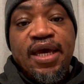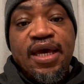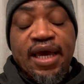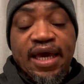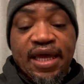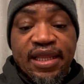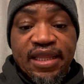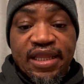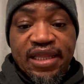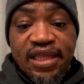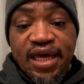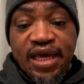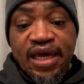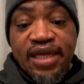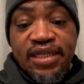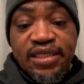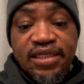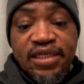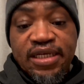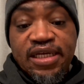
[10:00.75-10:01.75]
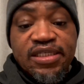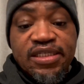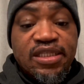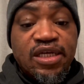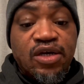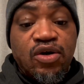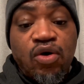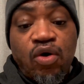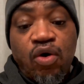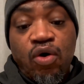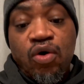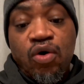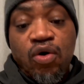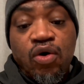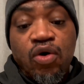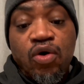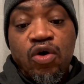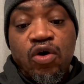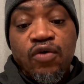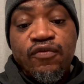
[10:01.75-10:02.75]
And that is the core
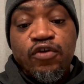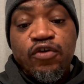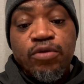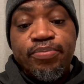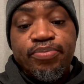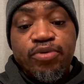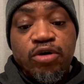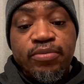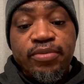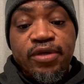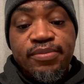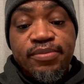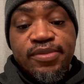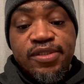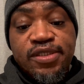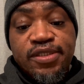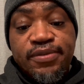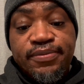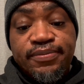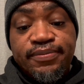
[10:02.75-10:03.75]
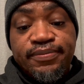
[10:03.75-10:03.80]
of all problems.